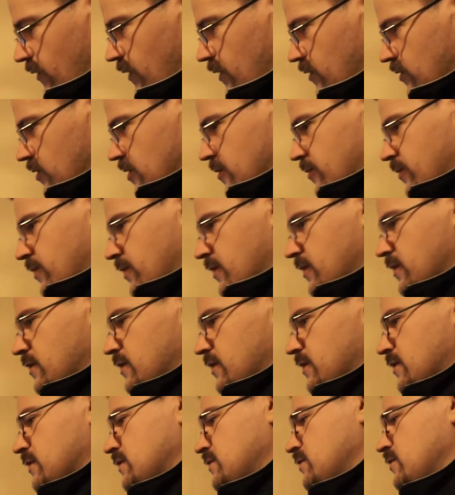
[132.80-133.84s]
things up
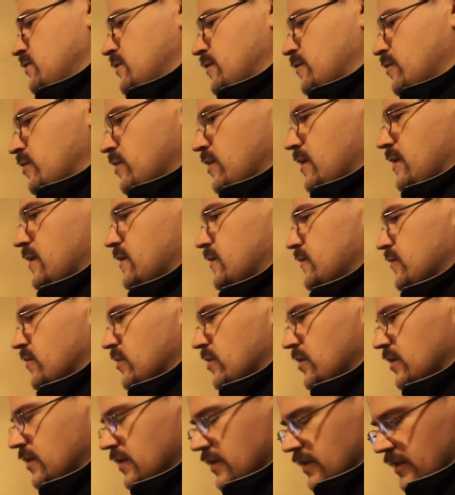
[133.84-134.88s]
to
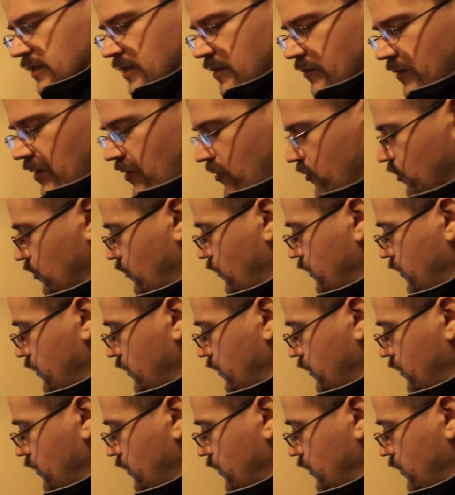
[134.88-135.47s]
themselves. I also